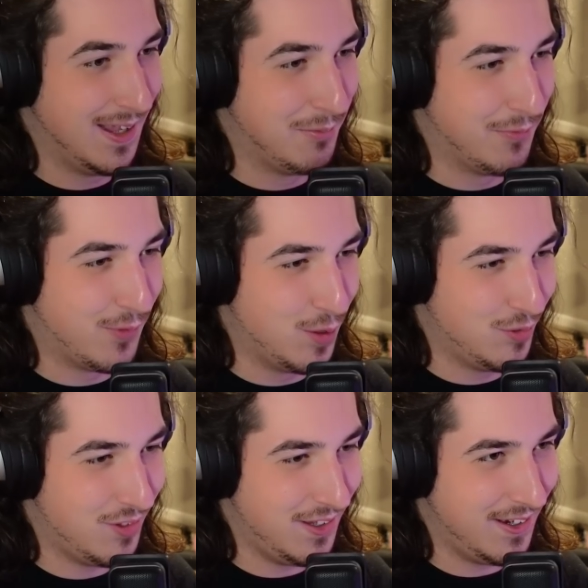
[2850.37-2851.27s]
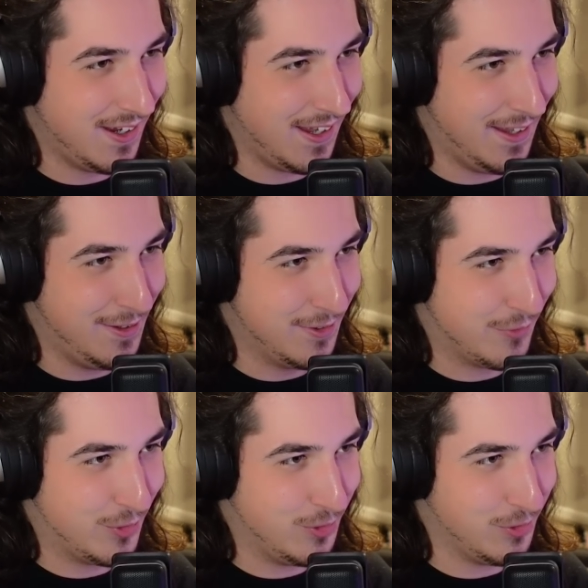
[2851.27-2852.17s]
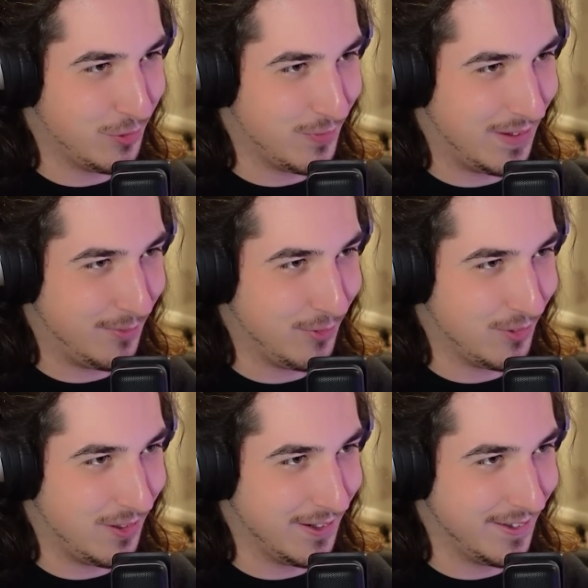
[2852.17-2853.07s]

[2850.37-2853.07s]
And we're versing a Universal Survival Saga